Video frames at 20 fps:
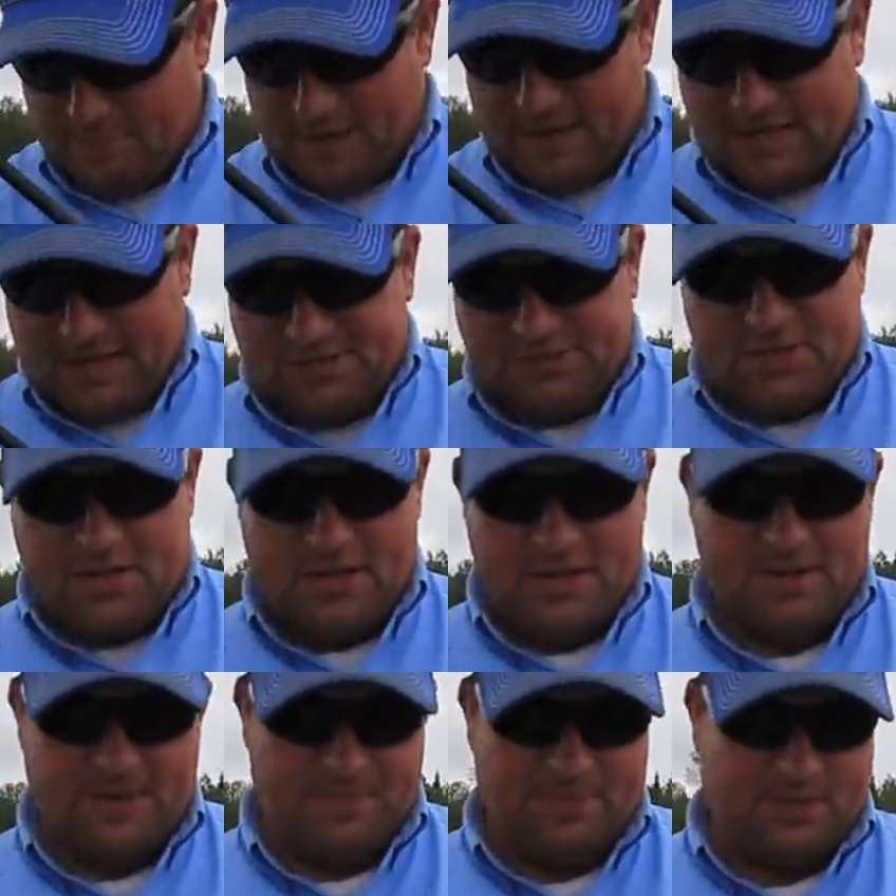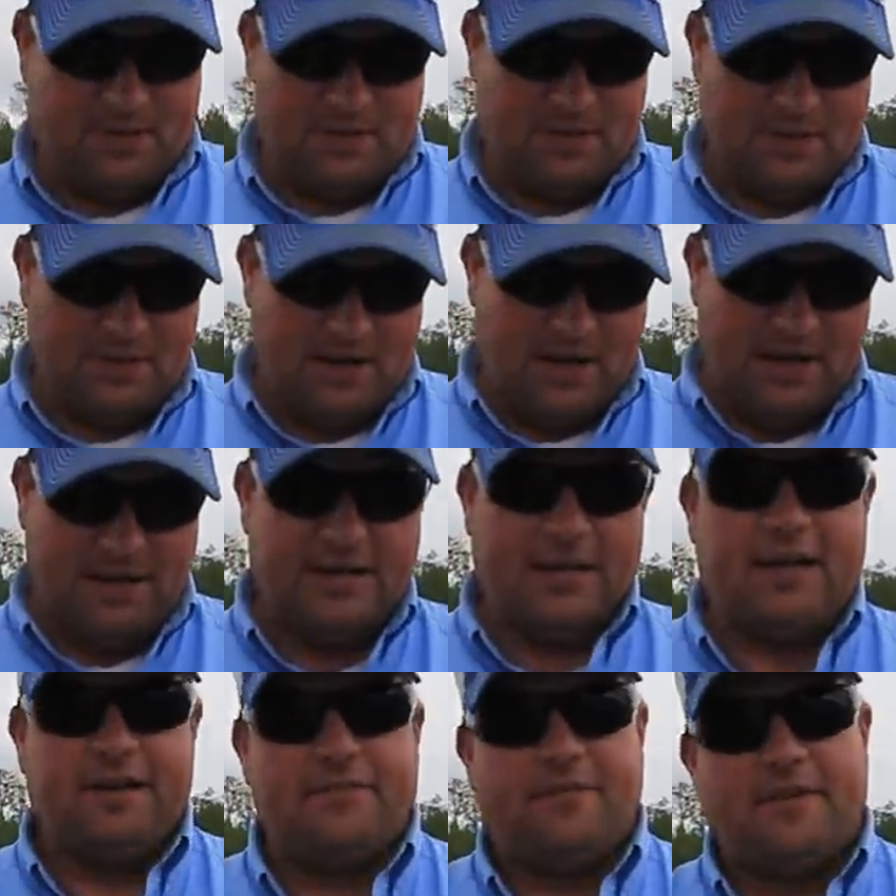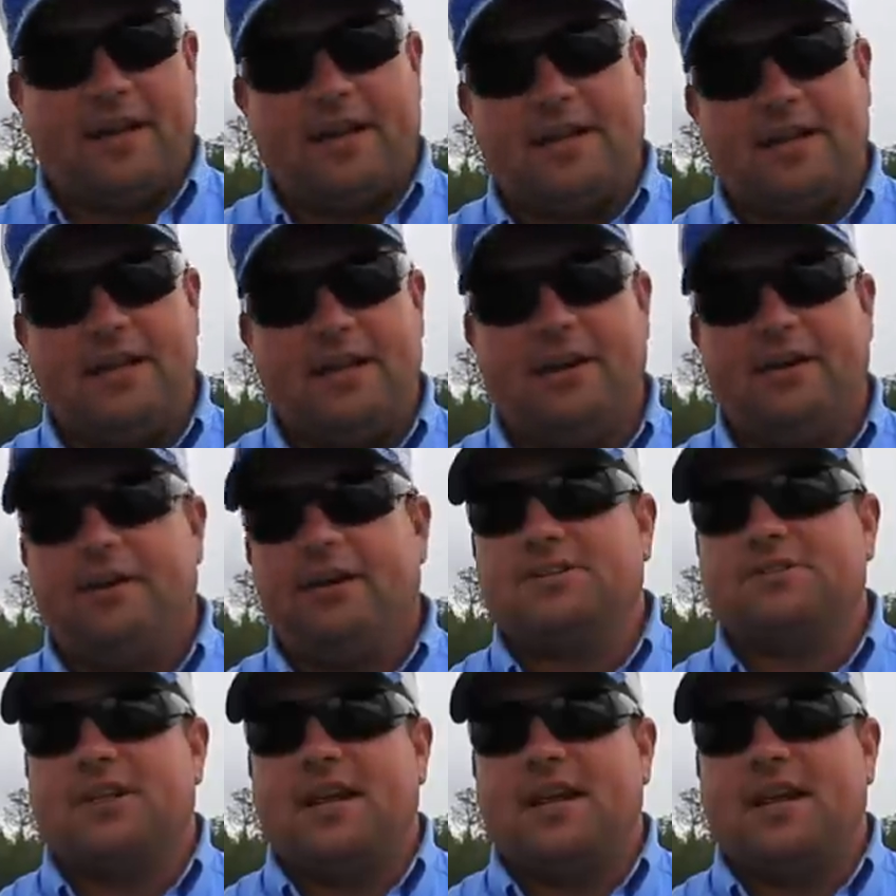baits, identify key areas